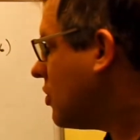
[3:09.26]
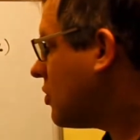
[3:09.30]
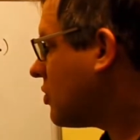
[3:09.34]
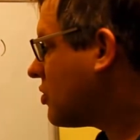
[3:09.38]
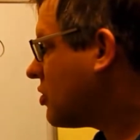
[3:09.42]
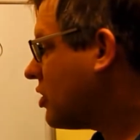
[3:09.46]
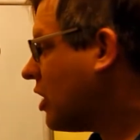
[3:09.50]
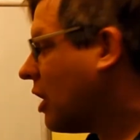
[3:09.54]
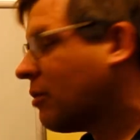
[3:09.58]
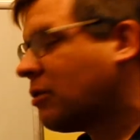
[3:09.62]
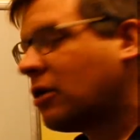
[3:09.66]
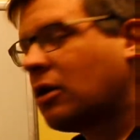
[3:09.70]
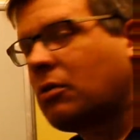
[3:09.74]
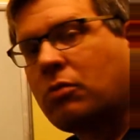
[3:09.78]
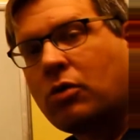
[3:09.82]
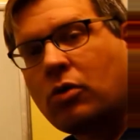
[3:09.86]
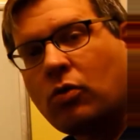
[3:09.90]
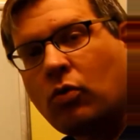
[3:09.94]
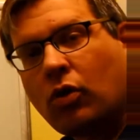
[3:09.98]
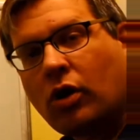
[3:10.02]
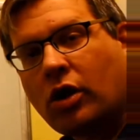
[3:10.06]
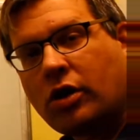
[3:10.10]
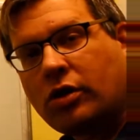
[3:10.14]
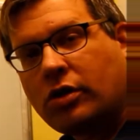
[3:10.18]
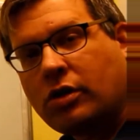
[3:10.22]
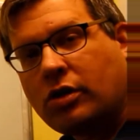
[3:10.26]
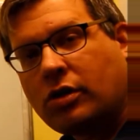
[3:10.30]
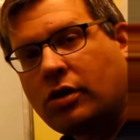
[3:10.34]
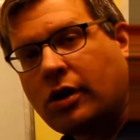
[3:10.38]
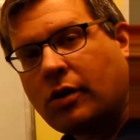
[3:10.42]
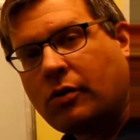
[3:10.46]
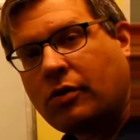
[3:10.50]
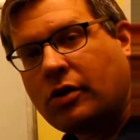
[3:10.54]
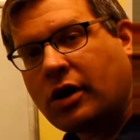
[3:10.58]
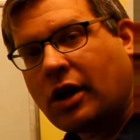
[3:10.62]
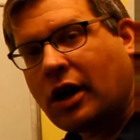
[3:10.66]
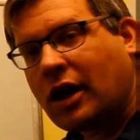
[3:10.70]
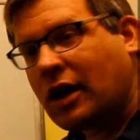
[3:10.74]
your step number 1
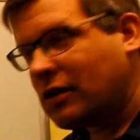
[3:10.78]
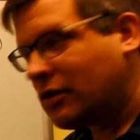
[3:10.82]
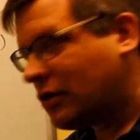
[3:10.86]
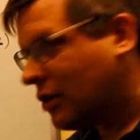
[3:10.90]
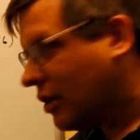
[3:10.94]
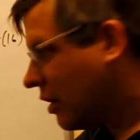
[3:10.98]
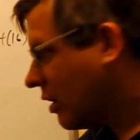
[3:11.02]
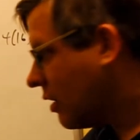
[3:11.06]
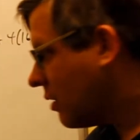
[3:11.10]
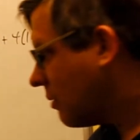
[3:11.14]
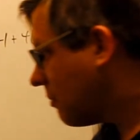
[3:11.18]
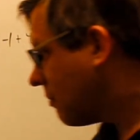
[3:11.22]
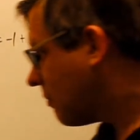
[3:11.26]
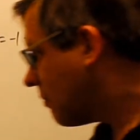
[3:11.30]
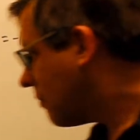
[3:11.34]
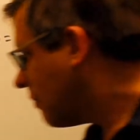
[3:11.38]
that we got there.